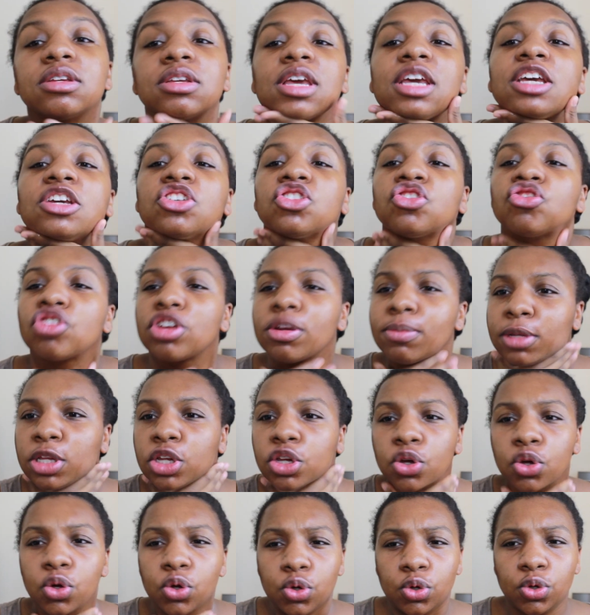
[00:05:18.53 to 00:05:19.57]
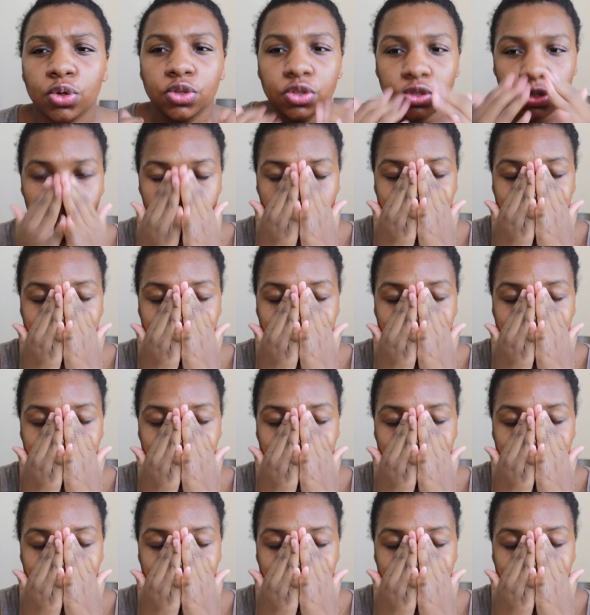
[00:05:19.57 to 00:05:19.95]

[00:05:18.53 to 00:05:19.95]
extremely cool too.